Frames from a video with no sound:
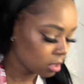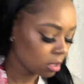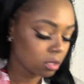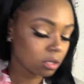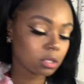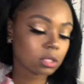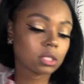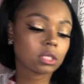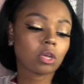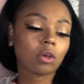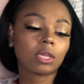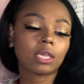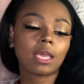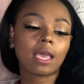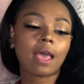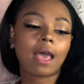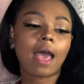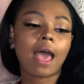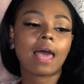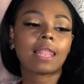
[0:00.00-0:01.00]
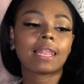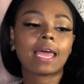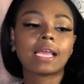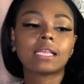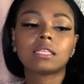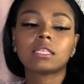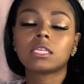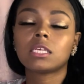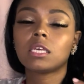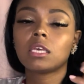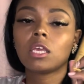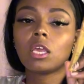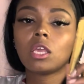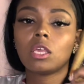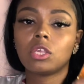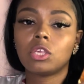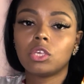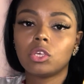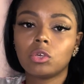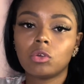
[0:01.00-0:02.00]
So yeah, I like to
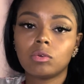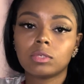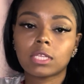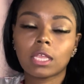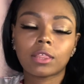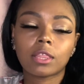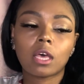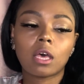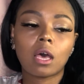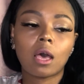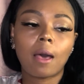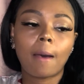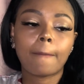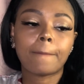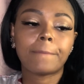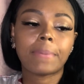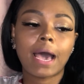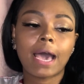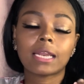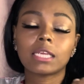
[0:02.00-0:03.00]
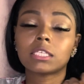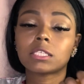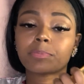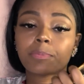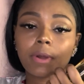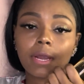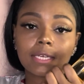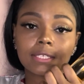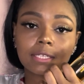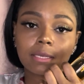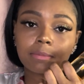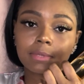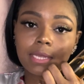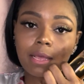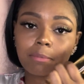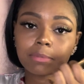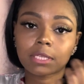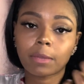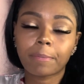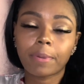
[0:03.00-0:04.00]
use the body spray,
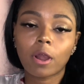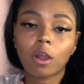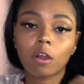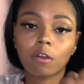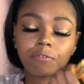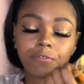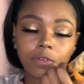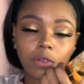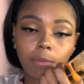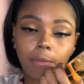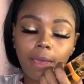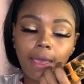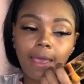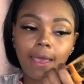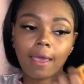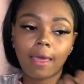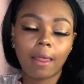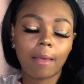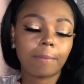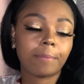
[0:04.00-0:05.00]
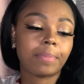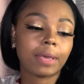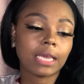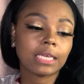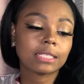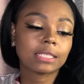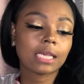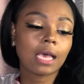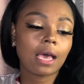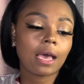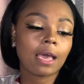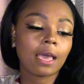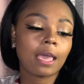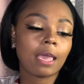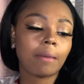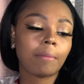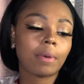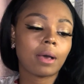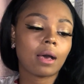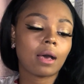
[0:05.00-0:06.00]
sometimes the perfume at
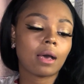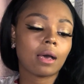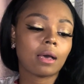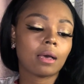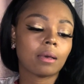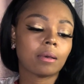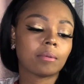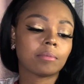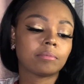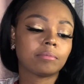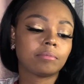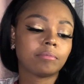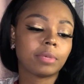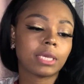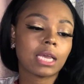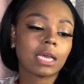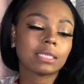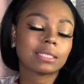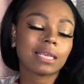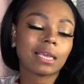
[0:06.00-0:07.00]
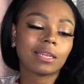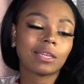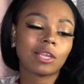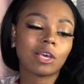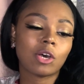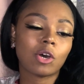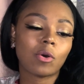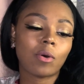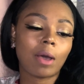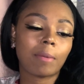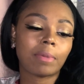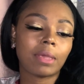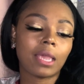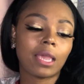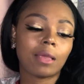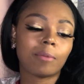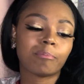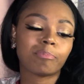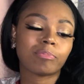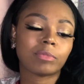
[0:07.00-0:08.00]
bedtime, because I know, I
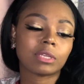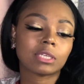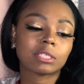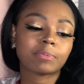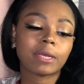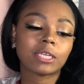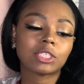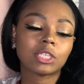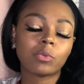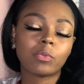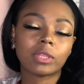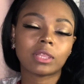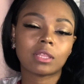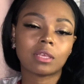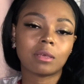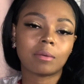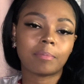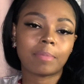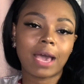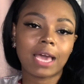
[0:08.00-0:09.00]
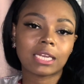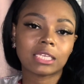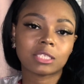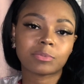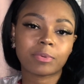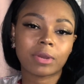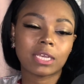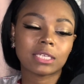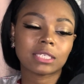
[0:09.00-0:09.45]
mean, especially with the body sprays,